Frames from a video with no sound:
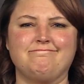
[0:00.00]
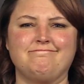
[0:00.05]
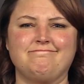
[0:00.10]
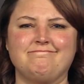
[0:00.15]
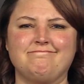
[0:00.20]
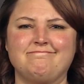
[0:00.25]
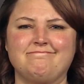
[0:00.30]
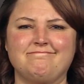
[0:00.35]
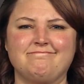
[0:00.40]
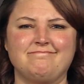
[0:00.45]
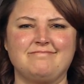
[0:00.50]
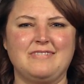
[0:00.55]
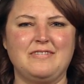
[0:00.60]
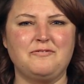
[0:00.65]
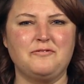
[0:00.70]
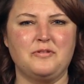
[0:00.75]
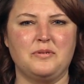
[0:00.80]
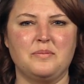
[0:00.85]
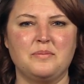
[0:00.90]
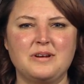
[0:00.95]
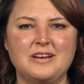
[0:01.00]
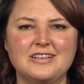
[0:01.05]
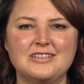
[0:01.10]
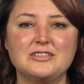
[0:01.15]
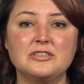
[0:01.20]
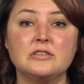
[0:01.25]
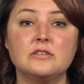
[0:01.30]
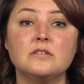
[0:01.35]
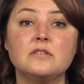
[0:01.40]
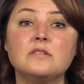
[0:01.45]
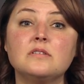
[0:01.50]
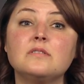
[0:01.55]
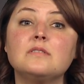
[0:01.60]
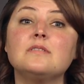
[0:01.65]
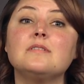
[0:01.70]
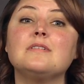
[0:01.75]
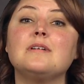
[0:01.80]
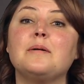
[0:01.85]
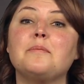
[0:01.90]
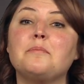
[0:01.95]
Much better name is
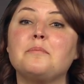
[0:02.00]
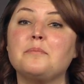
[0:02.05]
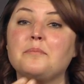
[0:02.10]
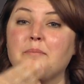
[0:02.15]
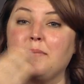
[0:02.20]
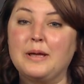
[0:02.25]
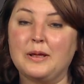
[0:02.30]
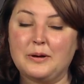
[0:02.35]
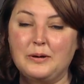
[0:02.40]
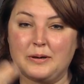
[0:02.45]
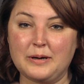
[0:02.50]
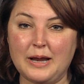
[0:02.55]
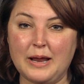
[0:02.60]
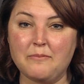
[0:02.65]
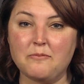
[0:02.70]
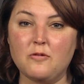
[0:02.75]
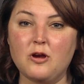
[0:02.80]
Jenny Gibbons'